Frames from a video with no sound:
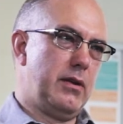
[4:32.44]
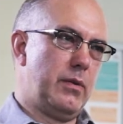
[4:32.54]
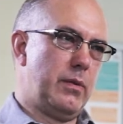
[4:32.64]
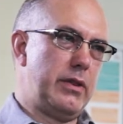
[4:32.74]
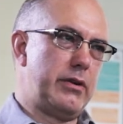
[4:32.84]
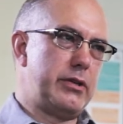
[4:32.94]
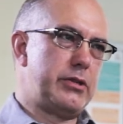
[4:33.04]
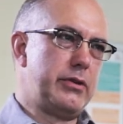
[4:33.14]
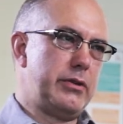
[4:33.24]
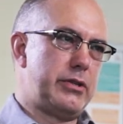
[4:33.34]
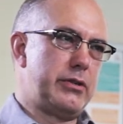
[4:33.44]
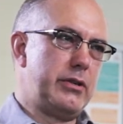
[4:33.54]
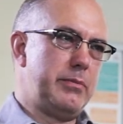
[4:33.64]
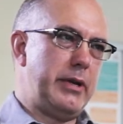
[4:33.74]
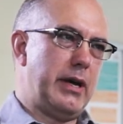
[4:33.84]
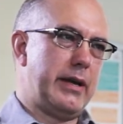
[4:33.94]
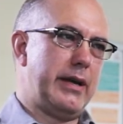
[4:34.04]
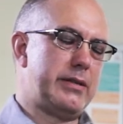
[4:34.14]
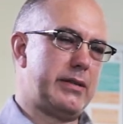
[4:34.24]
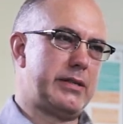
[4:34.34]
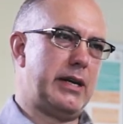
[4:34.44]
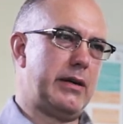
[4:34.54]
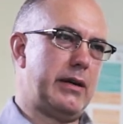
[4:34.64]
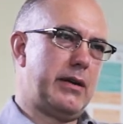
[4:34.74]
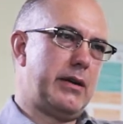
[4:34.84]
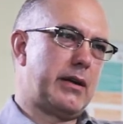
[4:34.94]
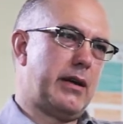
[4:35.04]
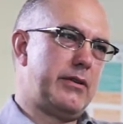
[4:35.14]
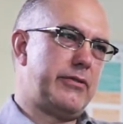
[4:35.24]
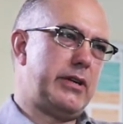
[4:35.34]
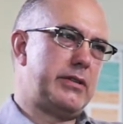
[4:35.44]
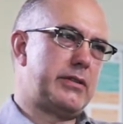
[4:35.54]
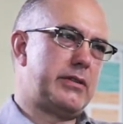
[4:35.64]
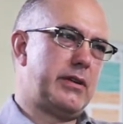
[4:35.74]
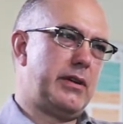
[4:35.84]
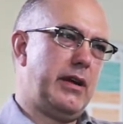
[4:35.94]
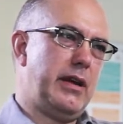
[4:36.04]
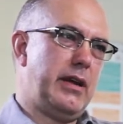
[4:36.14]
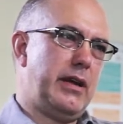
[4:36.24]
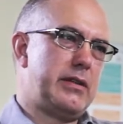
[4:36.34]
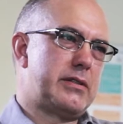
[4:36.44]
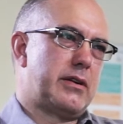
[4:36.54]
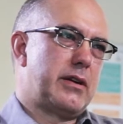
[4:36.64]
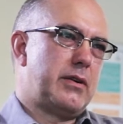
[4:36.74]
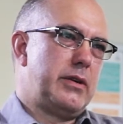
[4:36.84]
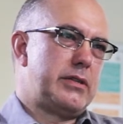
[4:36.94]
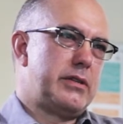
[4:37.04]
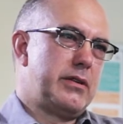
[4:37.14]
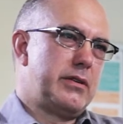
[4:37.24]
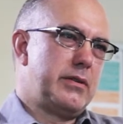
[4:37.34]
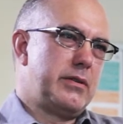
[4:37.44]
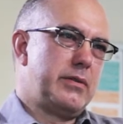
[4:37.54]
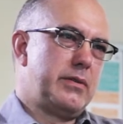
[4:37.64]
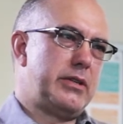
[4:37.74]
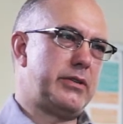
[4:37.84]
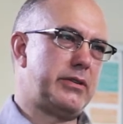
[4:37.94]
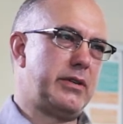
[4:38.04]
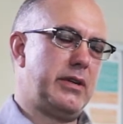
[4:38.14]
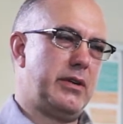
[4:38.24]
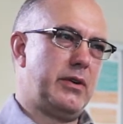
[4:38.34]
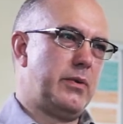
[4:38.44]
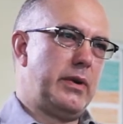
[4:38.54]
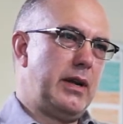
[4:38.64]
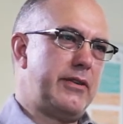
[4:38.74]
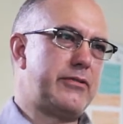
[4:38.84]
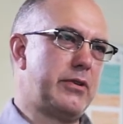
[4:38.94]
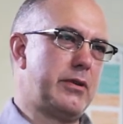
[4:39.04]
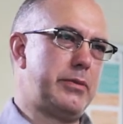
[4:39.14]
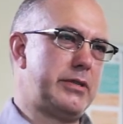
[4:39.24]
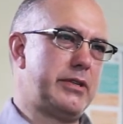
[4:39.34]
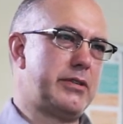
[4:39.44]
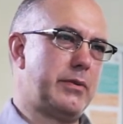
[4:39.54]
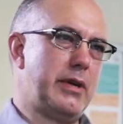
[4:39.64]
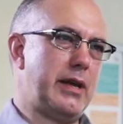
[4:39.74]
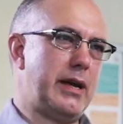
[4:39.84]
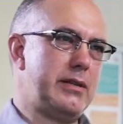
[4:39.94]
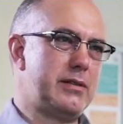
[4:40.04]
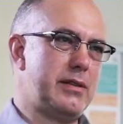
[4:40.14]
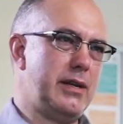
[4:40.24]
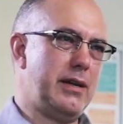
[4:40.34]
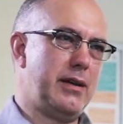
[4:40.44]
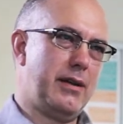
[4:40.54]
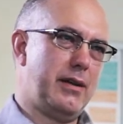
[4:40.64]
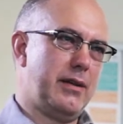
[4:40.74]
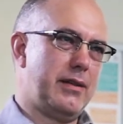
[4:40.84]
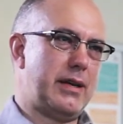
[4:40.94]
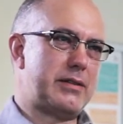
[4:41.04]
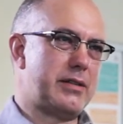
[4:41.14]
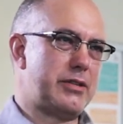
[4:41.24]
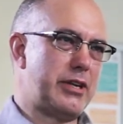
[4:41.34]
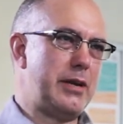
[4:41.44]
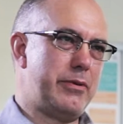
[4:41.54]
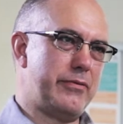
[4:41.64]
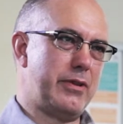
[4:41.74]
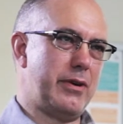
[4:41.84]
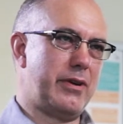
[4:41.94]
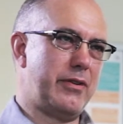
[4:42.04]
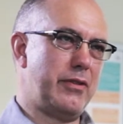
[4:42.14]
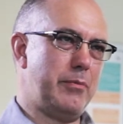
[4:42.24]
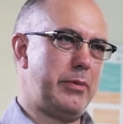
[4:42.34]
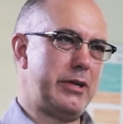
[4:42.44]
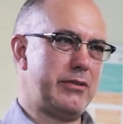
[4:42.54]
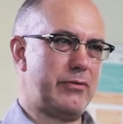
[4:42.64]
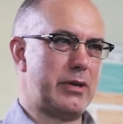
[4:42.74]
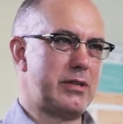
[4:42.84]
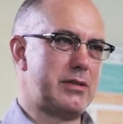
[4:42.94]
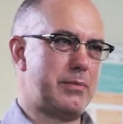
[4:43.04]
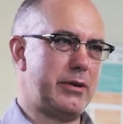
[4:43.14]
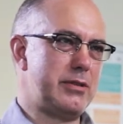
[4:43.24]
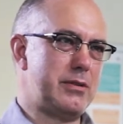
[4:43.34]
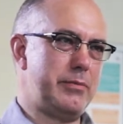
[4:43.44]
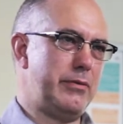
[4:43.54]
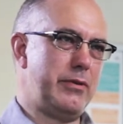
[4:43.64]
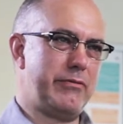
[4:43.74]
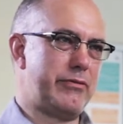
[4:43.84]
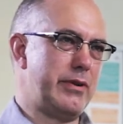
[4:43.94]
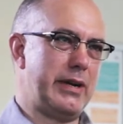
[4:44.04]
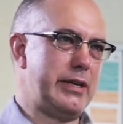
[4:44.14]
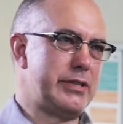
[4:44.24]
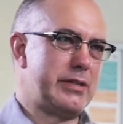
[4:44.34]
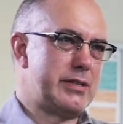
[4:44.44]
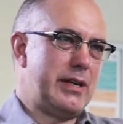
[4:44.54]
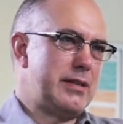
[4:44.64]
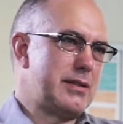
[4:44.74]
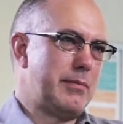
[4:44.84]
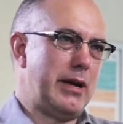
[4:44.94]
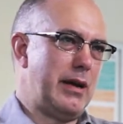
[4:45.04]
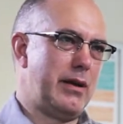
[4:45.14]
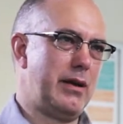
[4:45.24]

Whether it should or shouldn't be, I guess, is now a kind of historic question, which we're left with a position where that's the shape of the bit of what is supposed to be room for a nation state somehow.